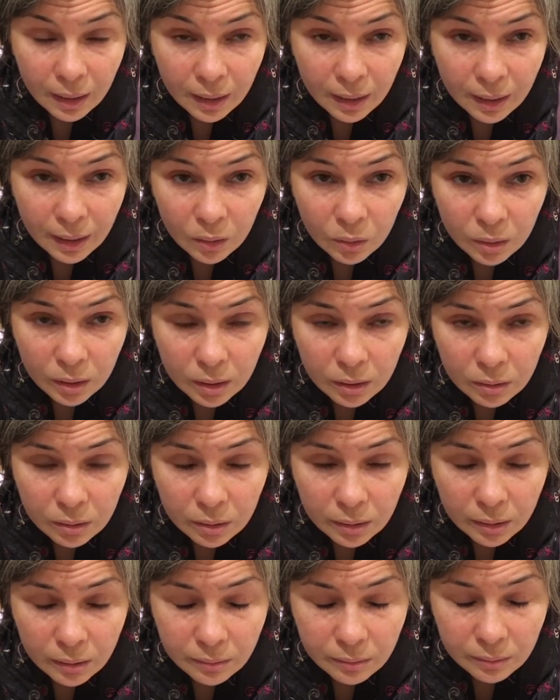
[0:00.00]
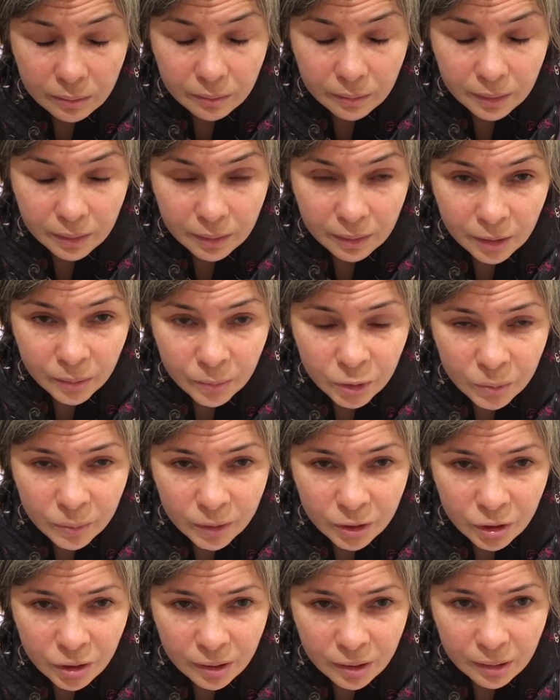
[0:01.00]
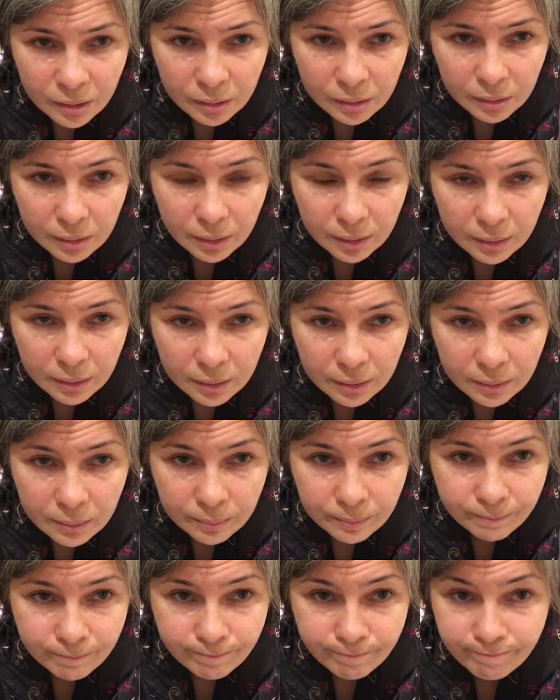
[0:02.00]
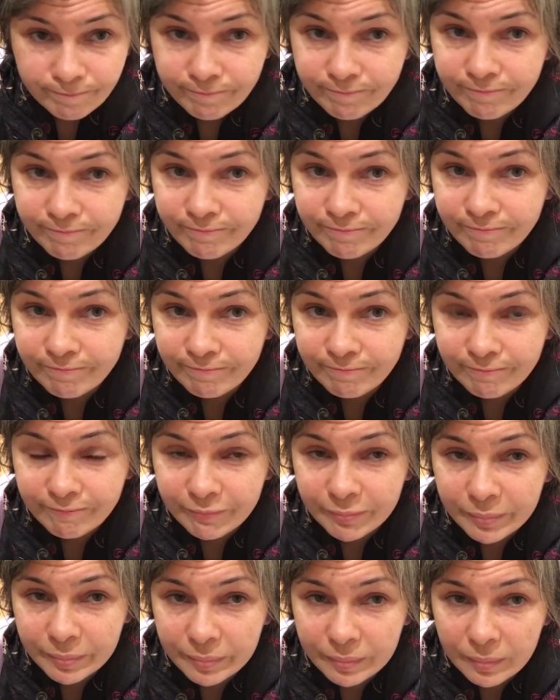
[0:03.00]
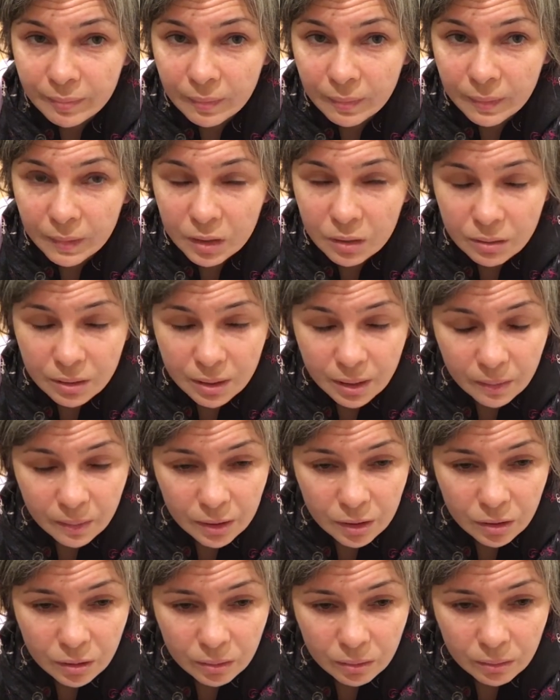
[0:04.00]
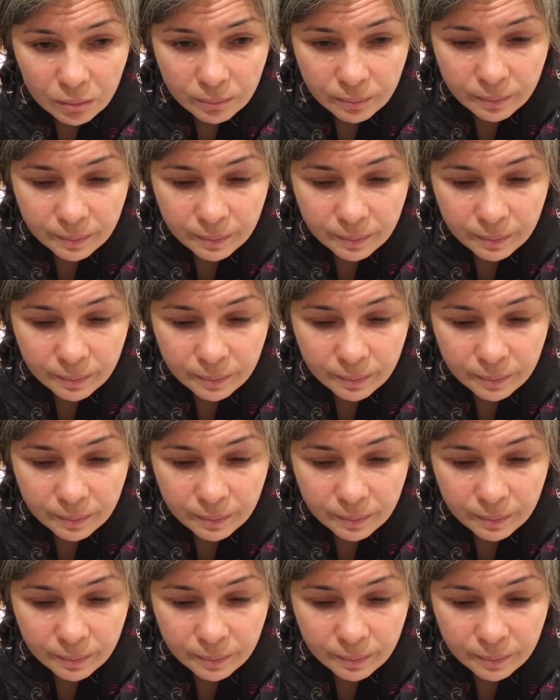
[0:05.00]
Hello, hello, hello, welcome to my channel. Um, today video